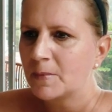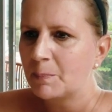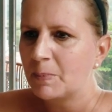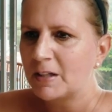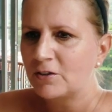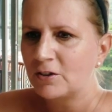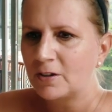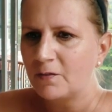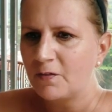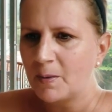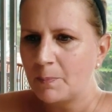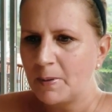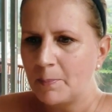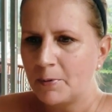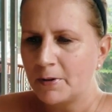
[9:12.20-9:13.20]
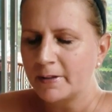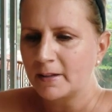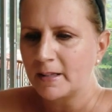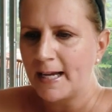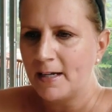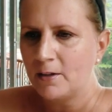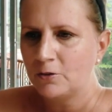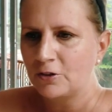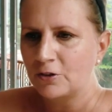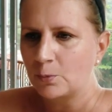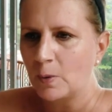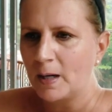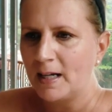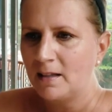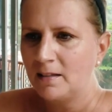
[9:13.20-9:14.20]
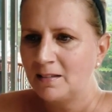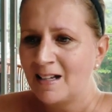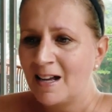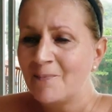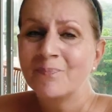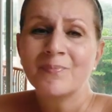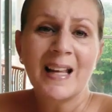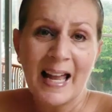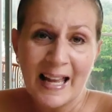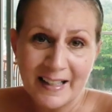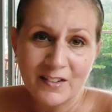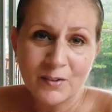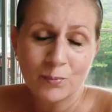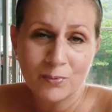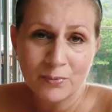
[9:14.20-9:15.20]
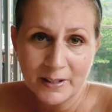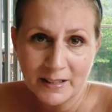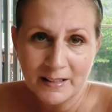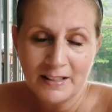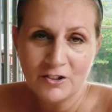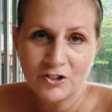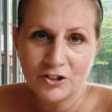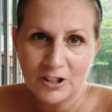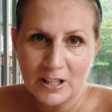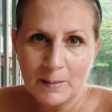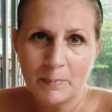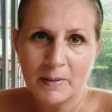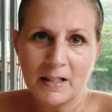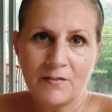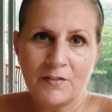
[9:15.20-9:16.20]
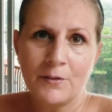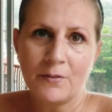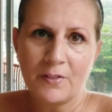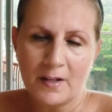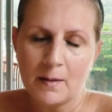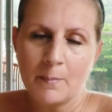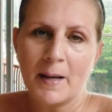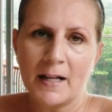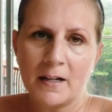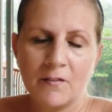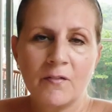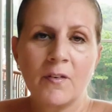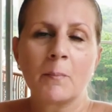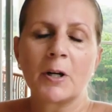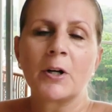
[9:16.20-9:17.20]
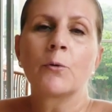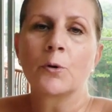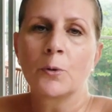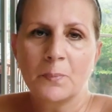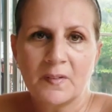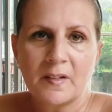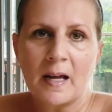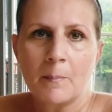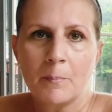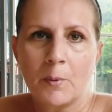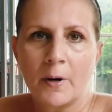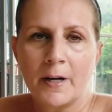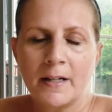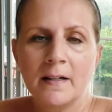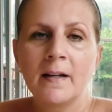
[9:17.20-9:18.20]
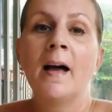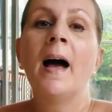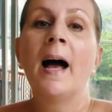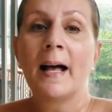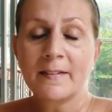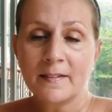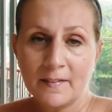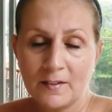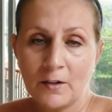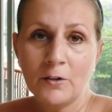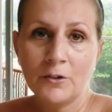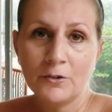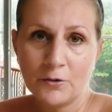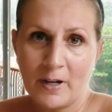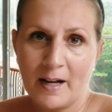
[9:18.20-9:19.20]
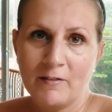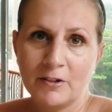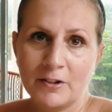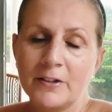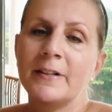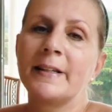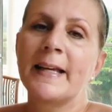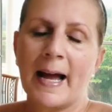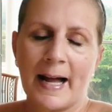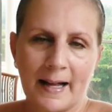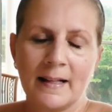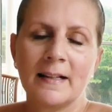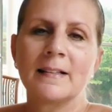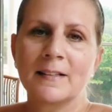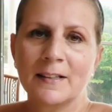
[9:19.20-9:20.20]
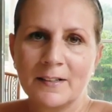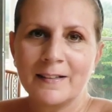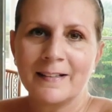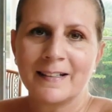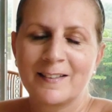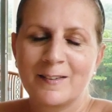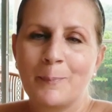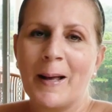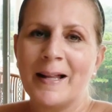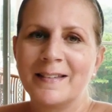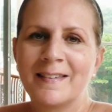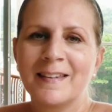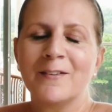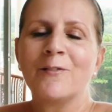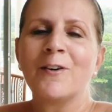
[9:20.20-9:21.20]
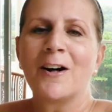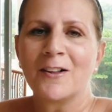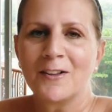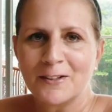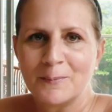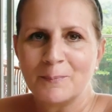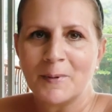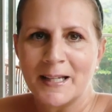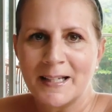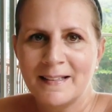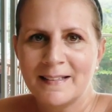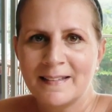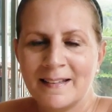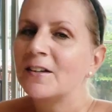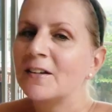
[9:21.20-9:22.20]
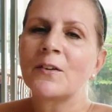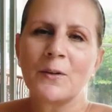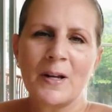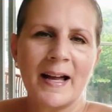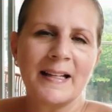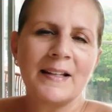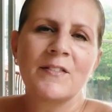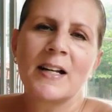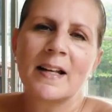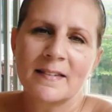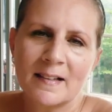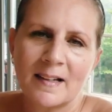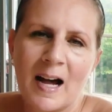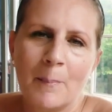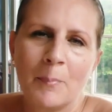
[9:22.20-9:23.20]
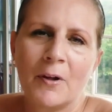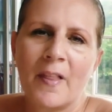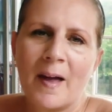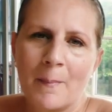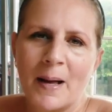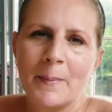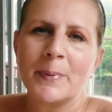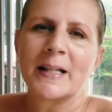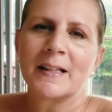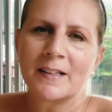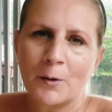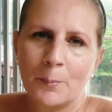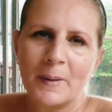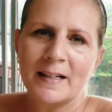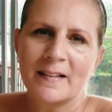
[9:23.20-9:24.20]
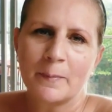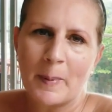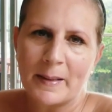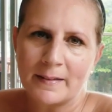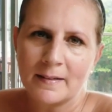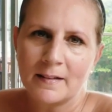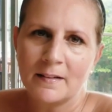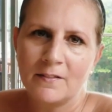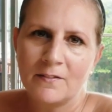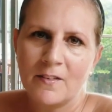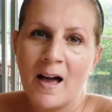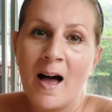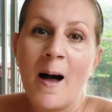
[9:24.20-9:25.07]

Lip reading: because you could fit people in the lounge as well. It's really cheap if you think about it from a group standpoint. As a solo traveler, yeah, a little expensive, I'll admit. So yeah, even as a couple, that might be a little bit expensive,